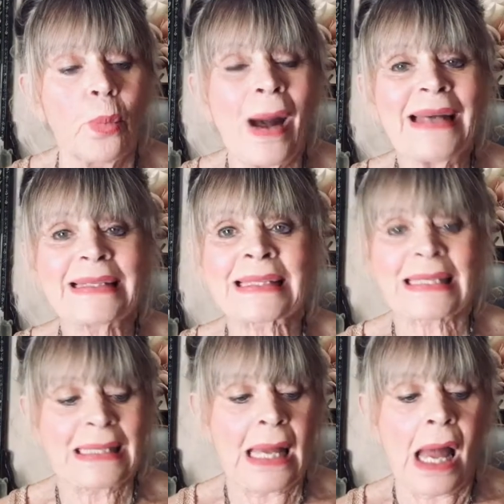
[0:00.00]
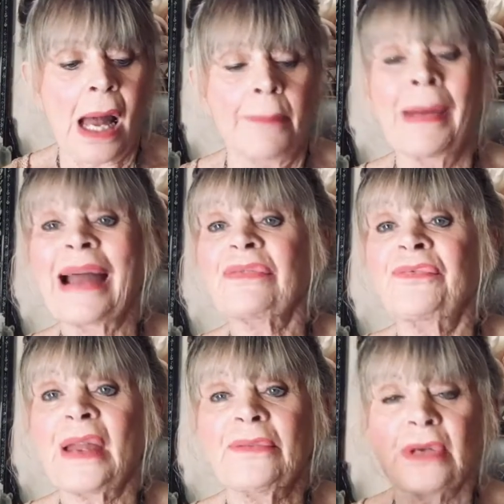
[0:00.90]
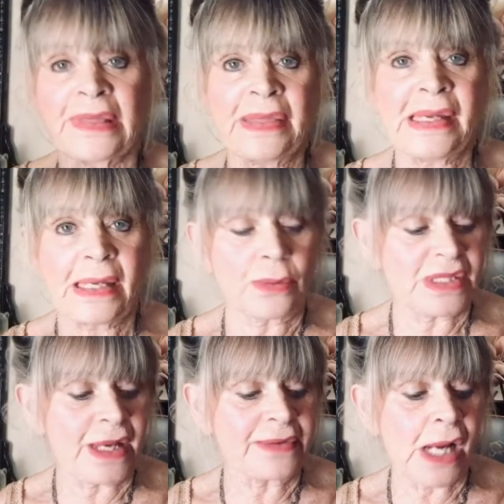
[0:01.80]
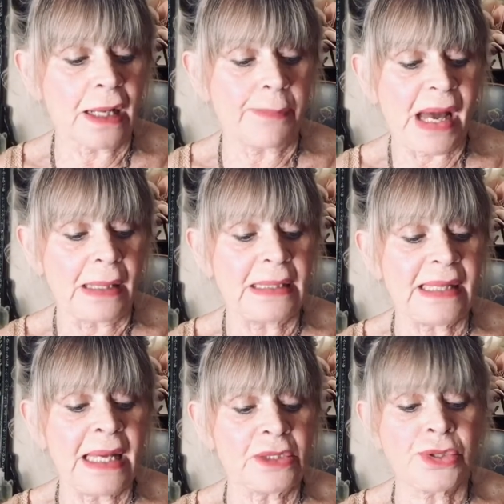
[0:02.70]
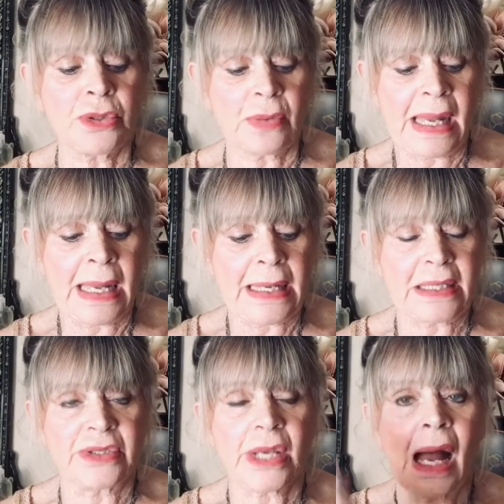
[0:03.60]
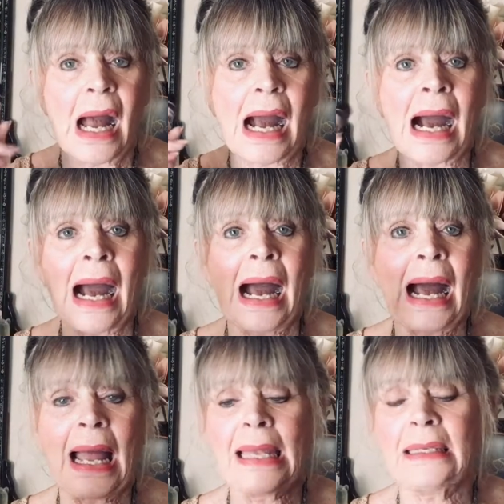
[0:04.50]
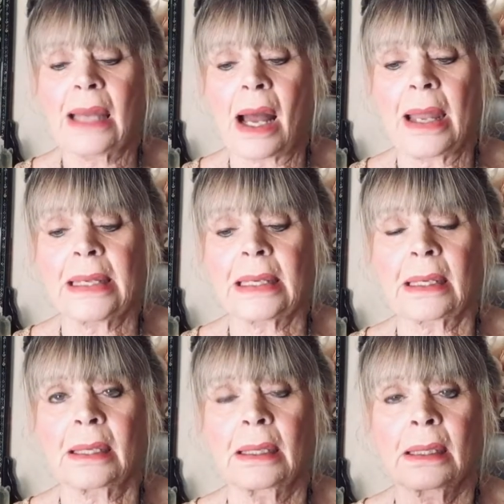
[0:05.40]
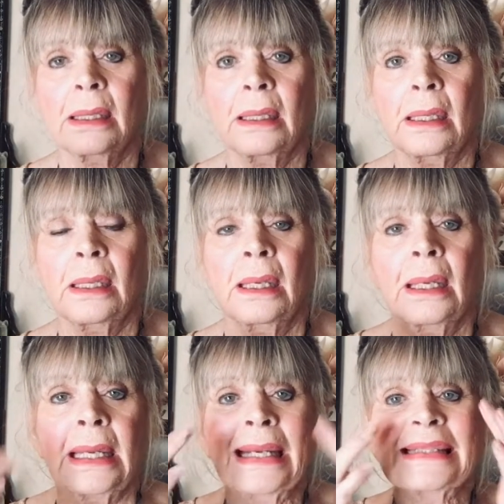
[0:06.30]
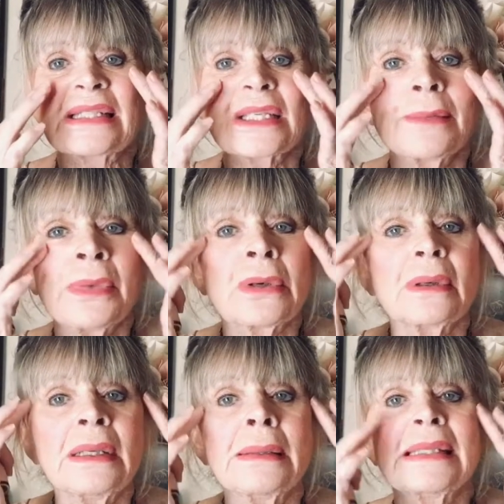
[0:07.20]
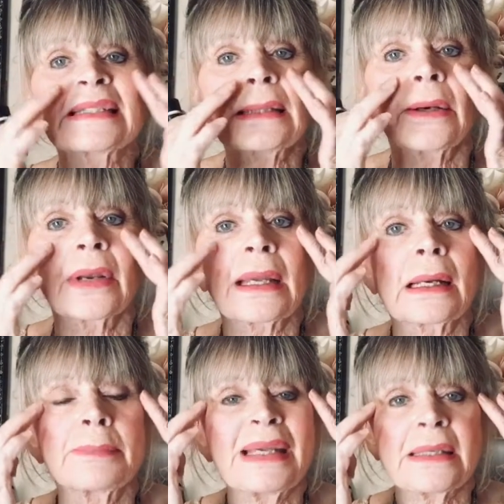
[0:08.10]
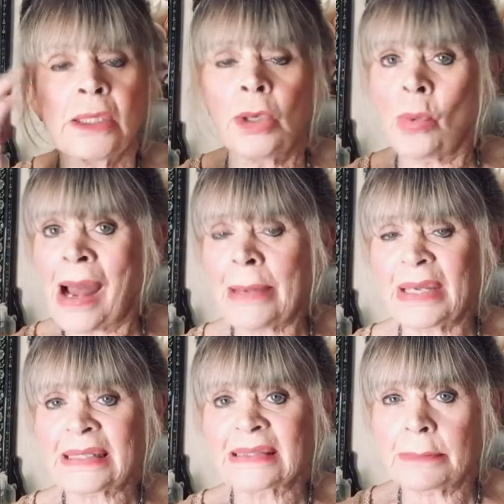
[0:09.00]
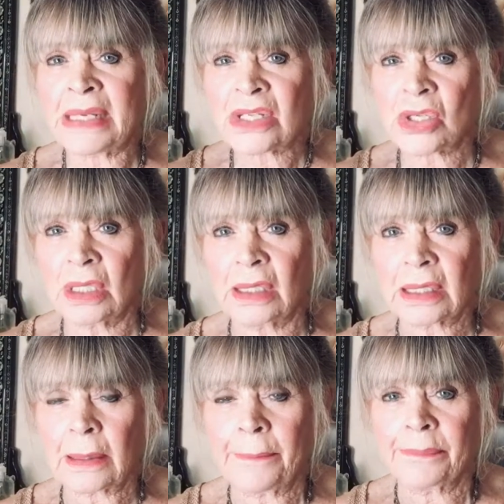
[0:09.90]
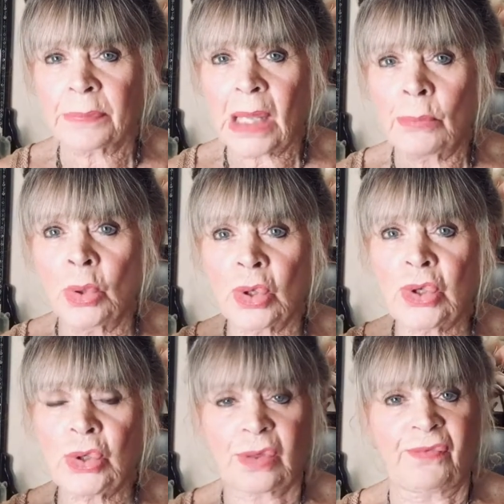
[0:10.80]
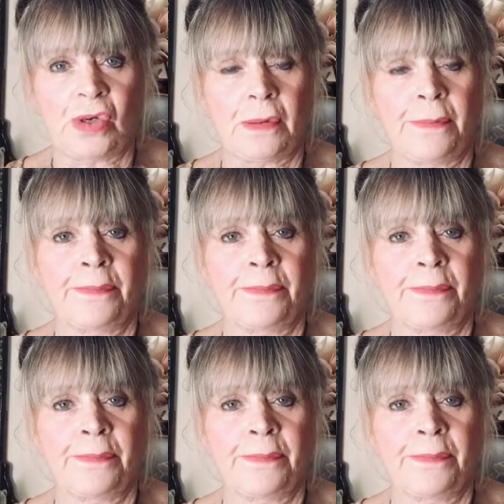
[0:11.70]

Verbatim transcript: what my favorite thing, which I talk about, as you age, I like shimmer in this area. You know why? Because it makes you look more youthful.